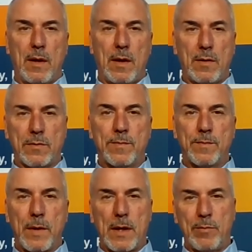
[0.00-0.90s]
Hello,
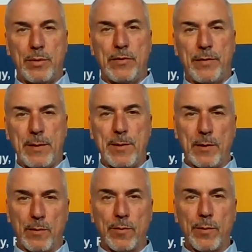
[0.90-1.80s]
I'm Bill
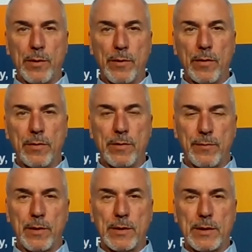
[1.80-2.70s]
Fabian with Monroe
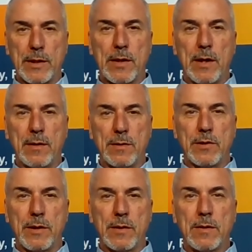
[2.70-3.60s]
Infrared
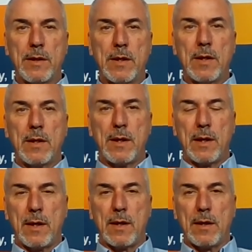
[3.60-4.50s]
Technology.
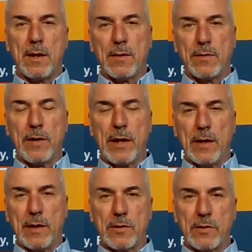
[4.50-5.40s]
And today I'd
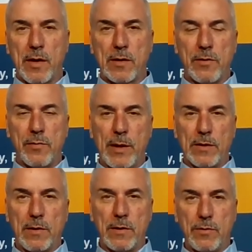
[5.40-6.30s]
like to talk to you about
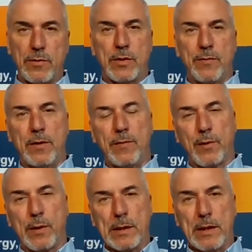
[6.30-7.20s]
the use of
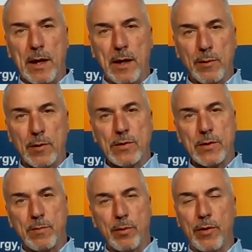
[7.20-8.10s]
infrared cameras
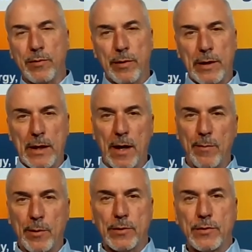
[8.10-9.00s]
and point
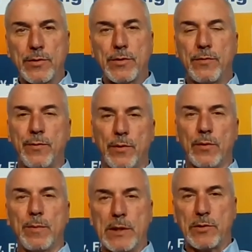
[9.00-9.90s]
radiometers
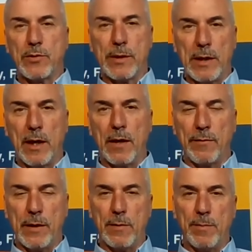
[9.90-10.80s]
for measuring
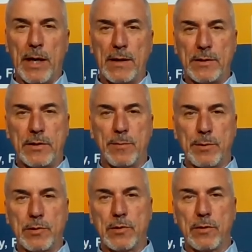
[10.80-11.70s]
elevated body
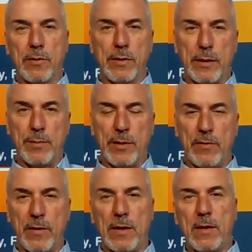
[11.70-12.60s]
temperature, or
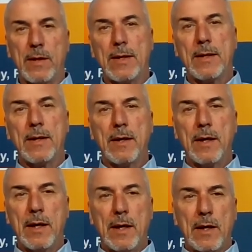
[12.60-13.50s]
EBT.
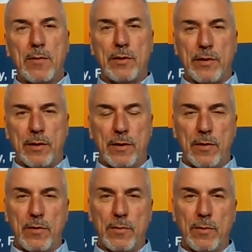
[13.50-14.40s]
With the
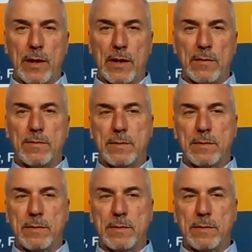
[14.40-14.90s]
new